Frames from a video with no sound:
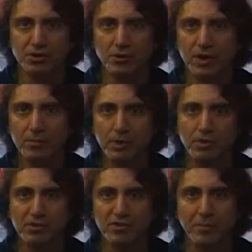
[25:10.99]
is green
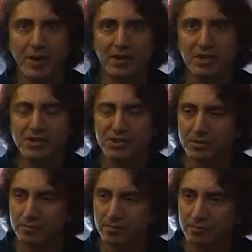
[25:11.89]
because of
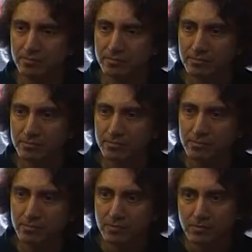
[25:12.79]
magnesium.
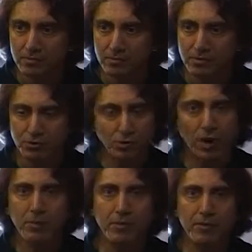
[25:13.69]

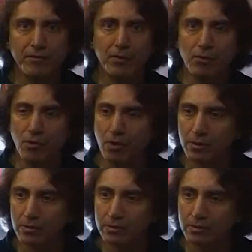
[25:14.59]
Correct me if I'm
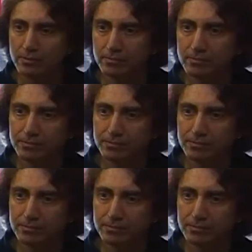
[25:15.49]
wrong. You ever see